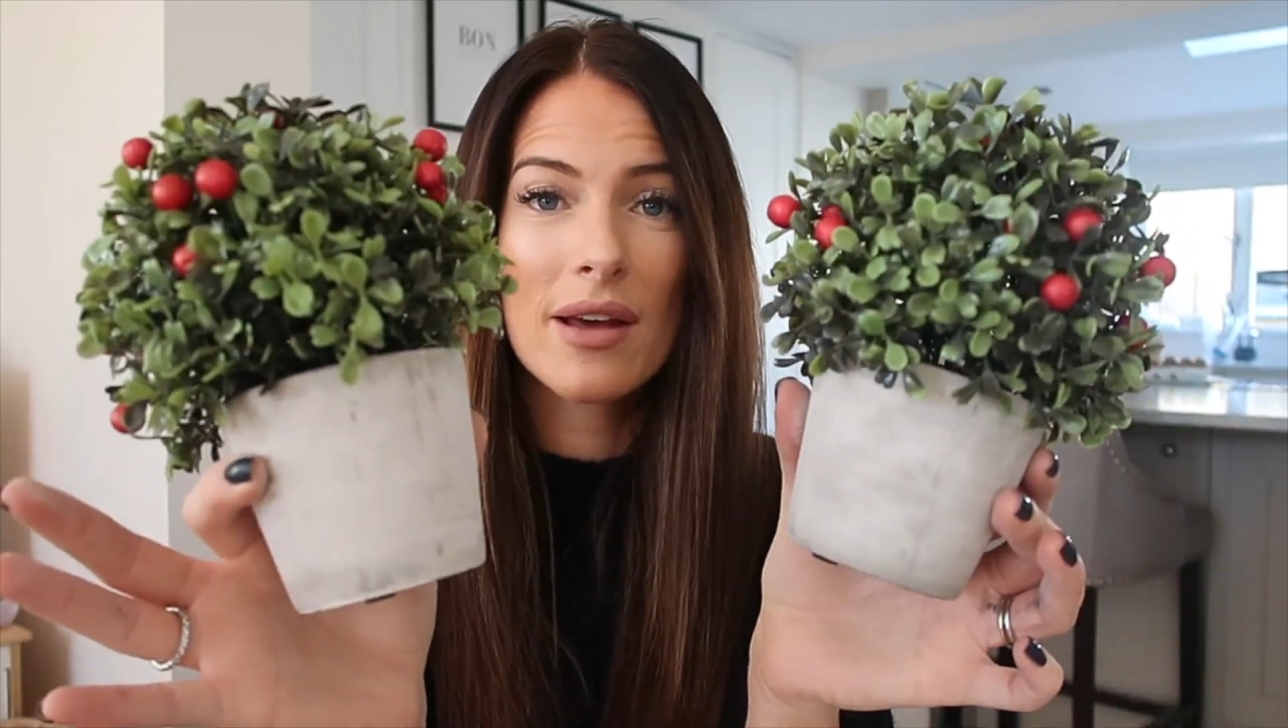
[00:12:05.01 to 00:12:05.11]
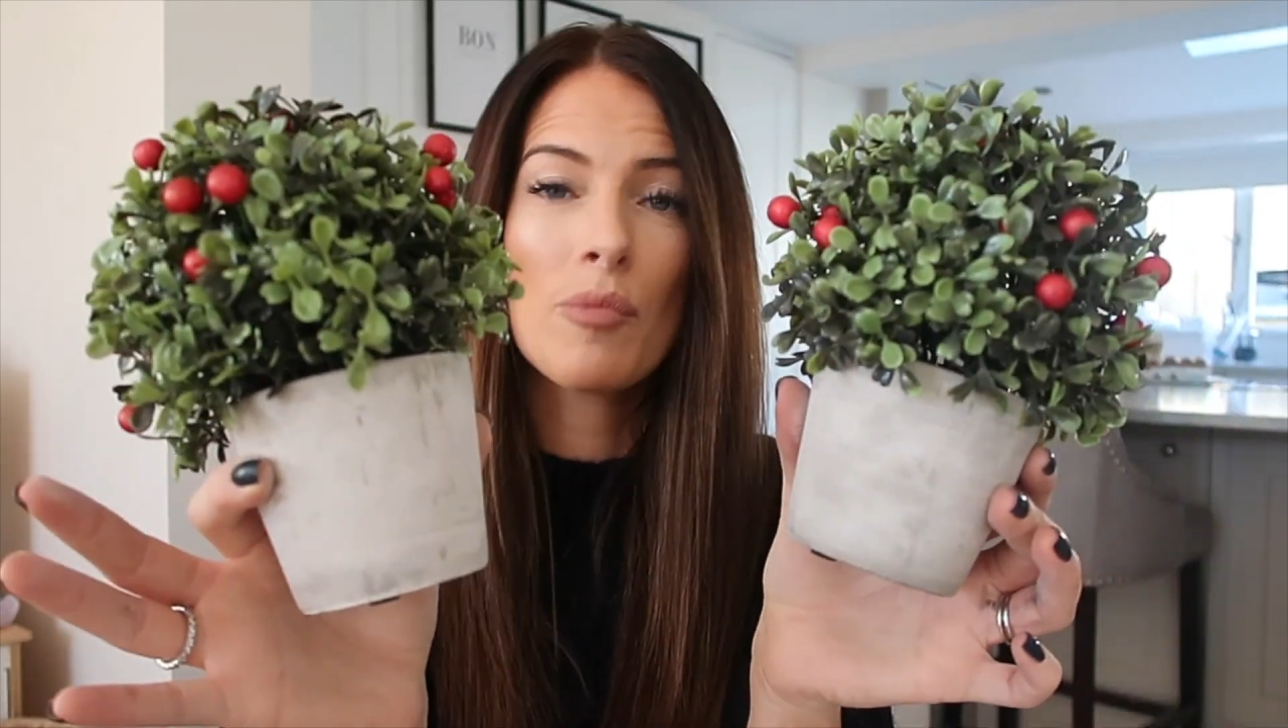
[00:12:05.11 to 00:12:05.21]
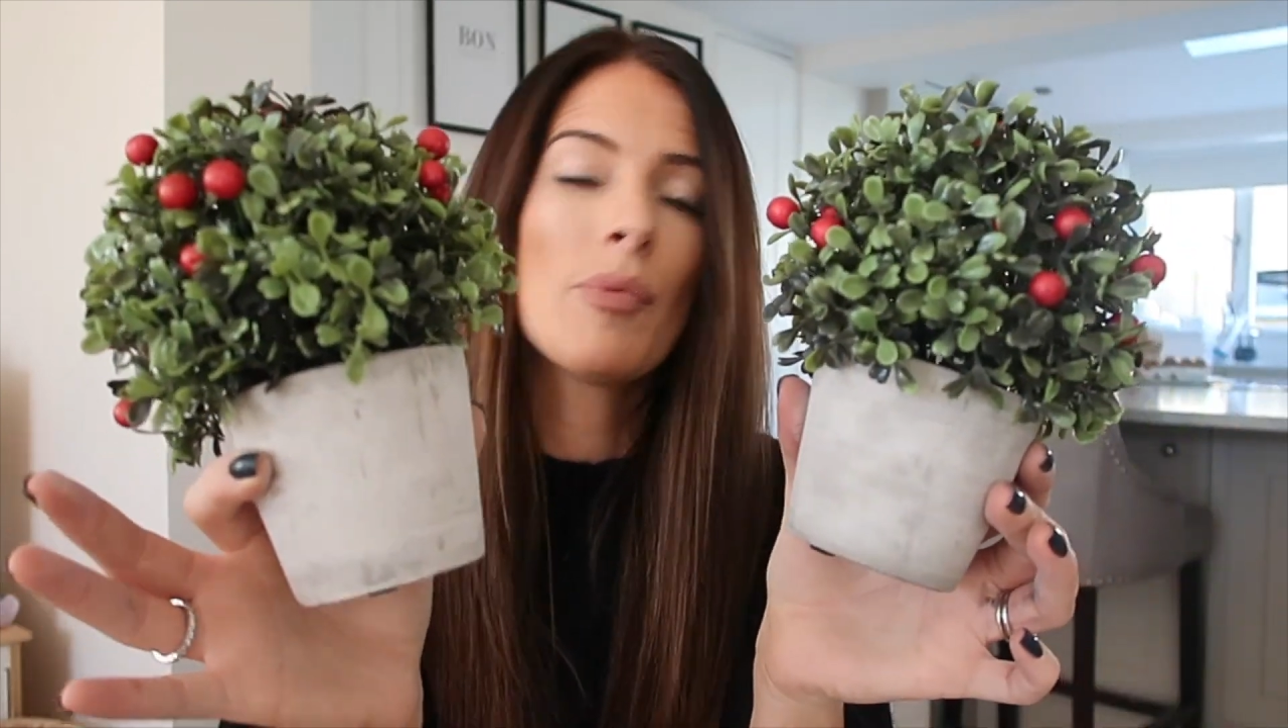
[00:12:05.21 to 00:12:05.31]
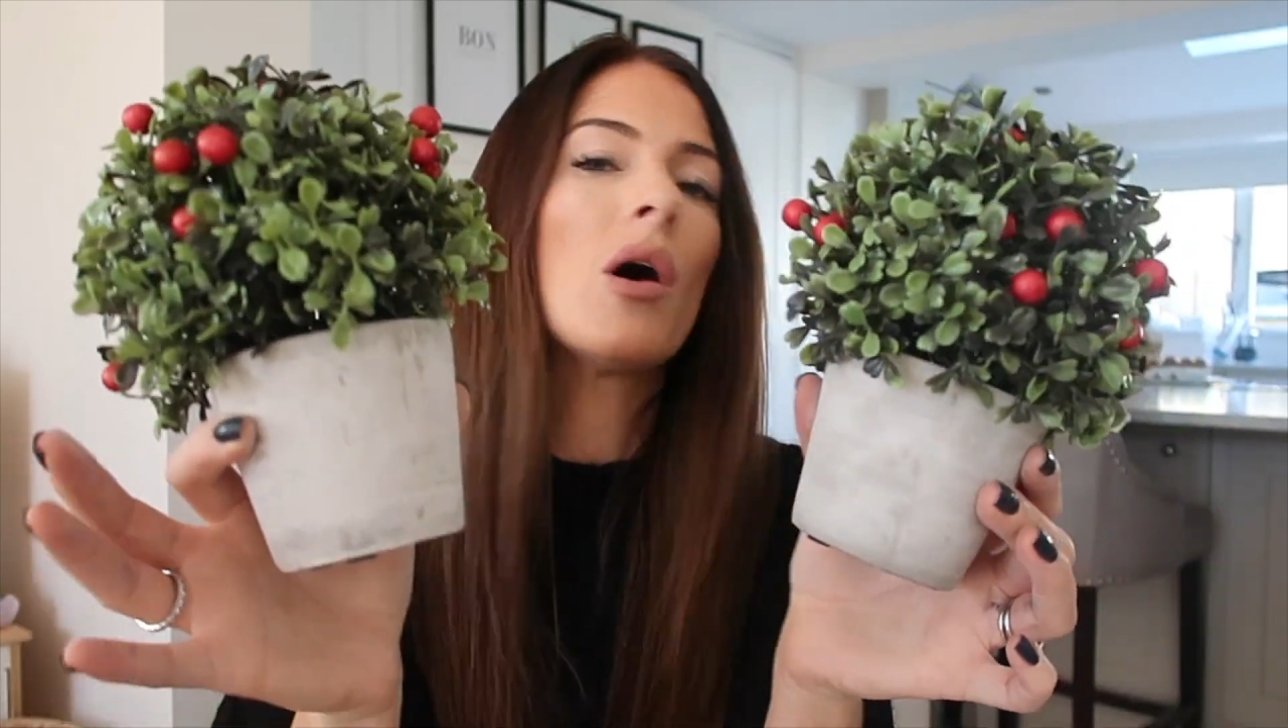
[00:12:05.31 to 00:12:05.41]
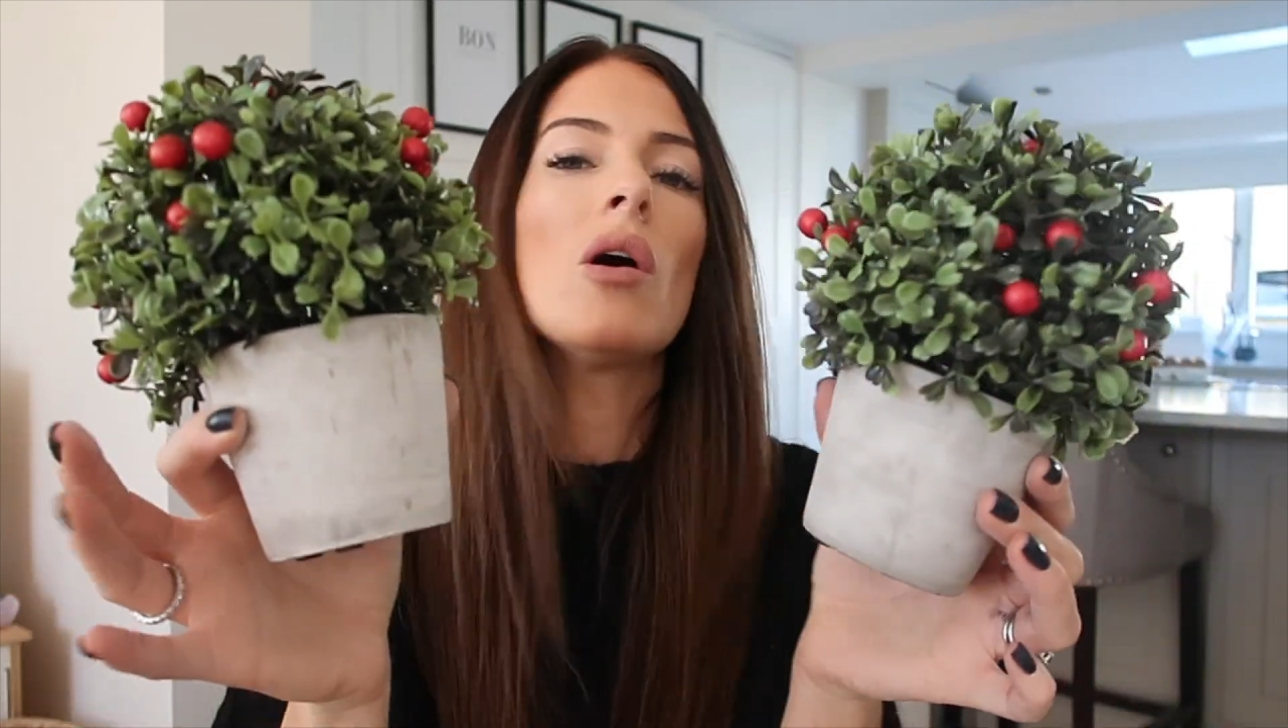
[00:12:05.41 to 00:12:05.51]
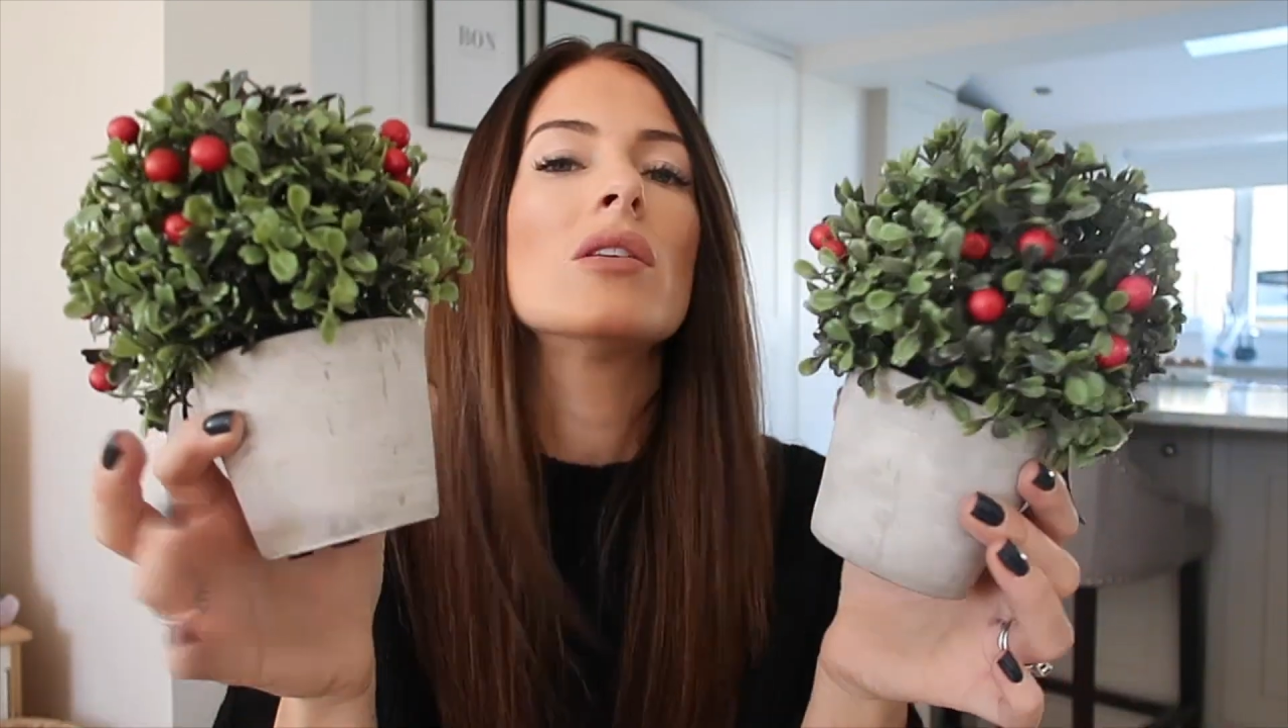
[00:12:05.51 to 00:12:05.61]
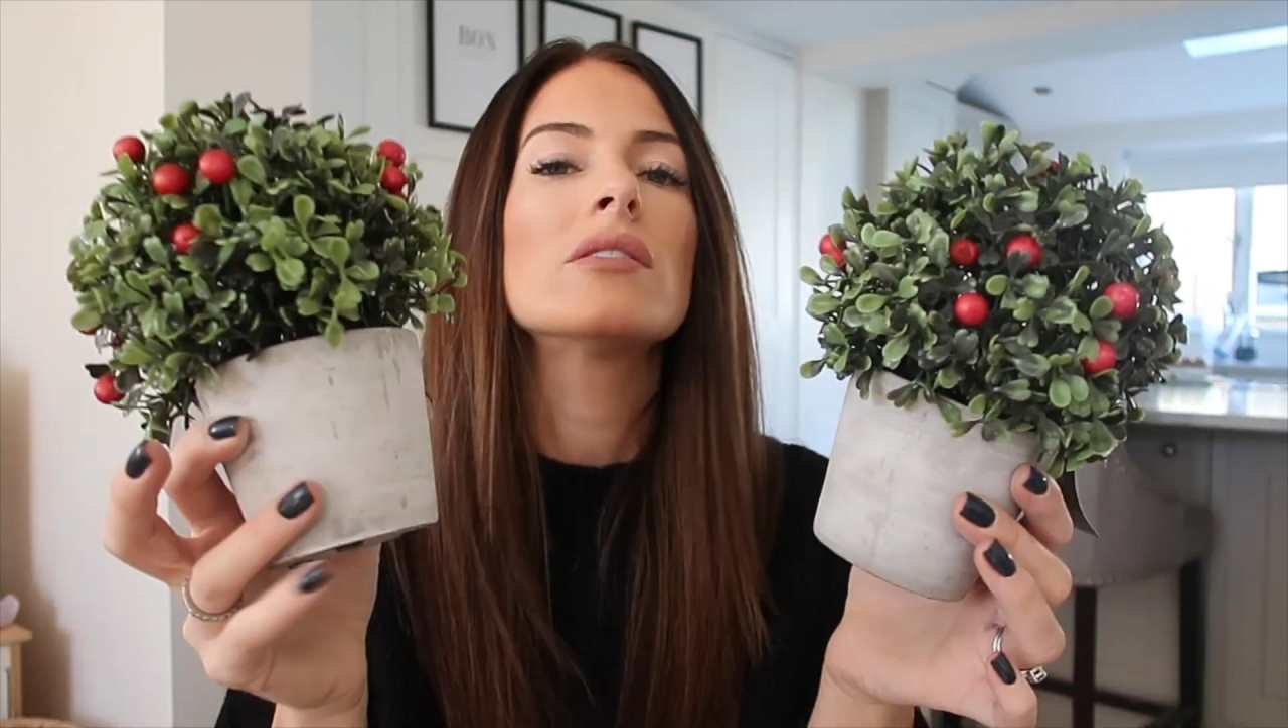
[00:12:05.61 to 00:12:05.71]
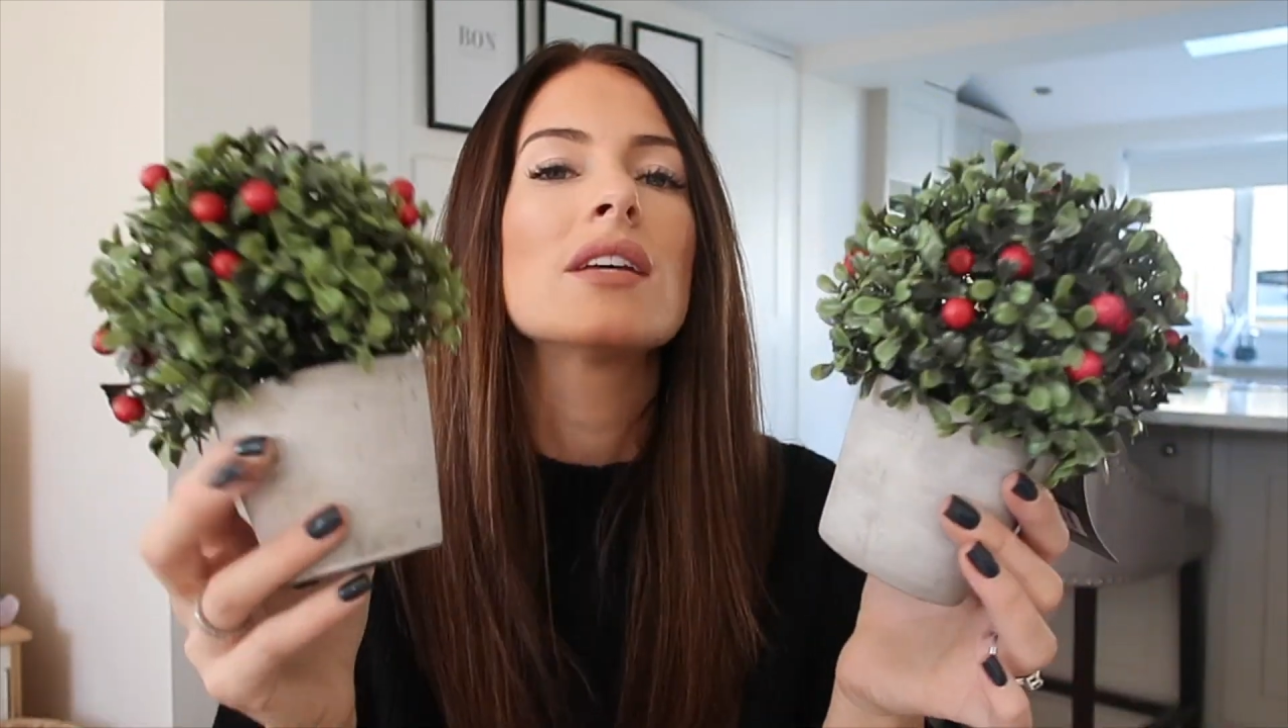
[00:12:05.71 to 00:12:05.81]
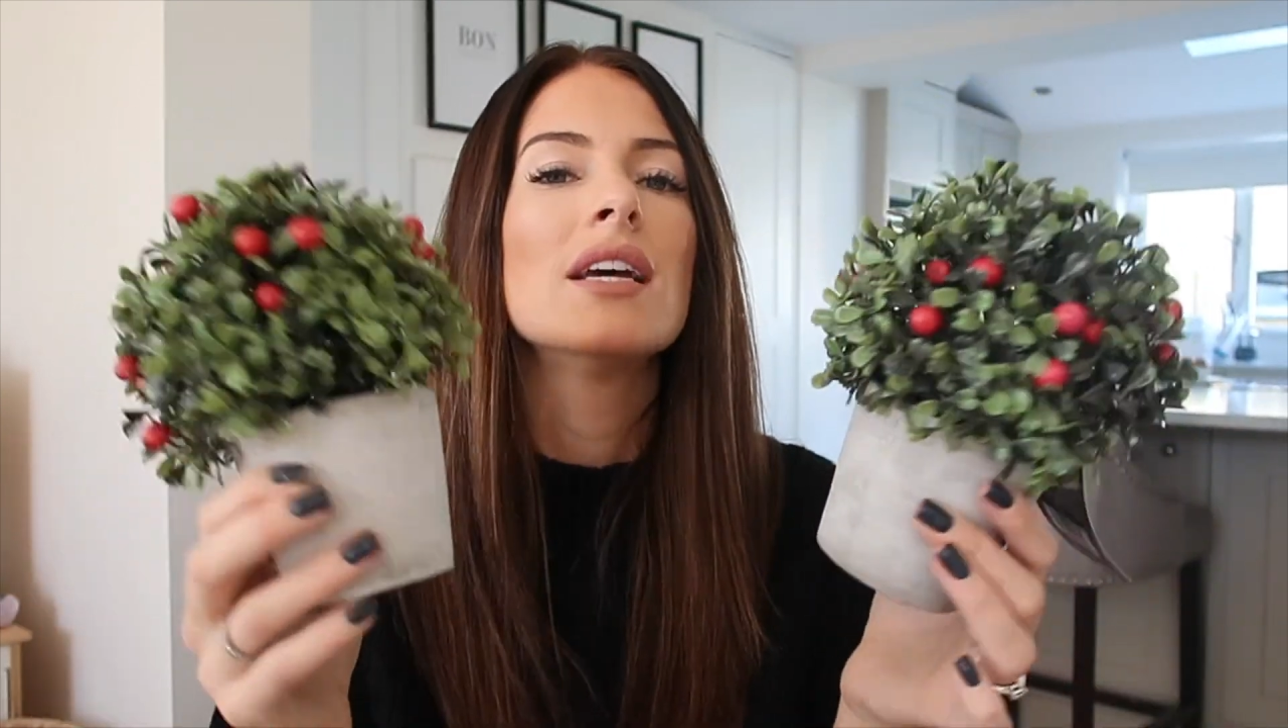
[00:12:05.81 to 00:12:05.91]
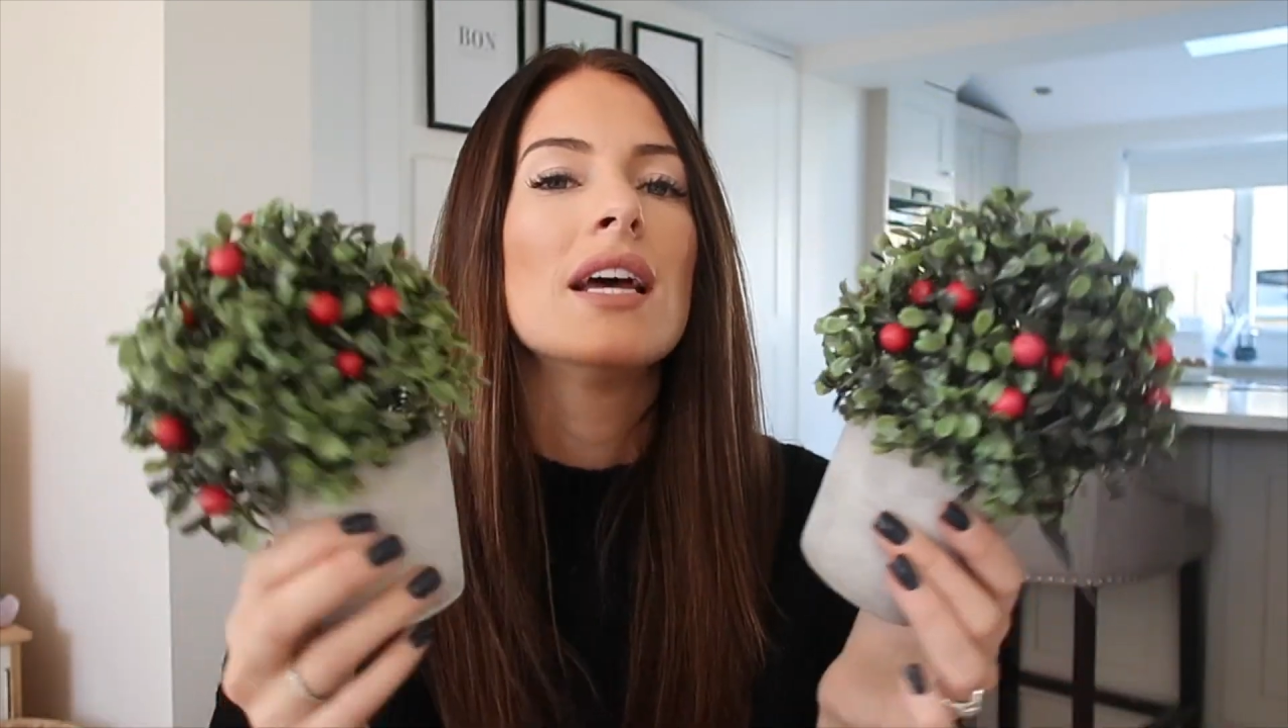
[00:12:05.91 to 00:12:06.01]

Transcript: little pot.